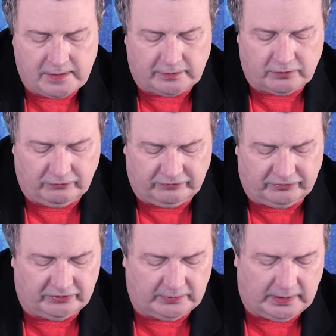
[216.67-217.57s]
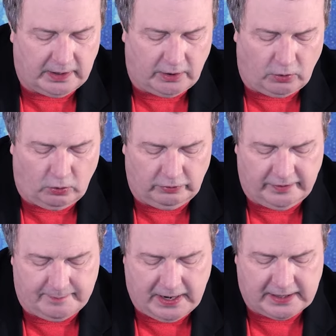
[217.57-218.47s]
that goes into a hole
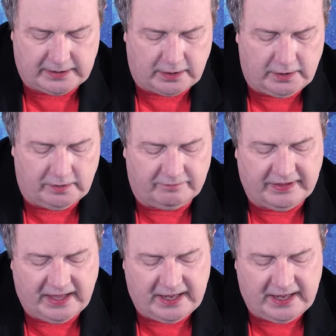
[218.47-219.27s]
in the back of the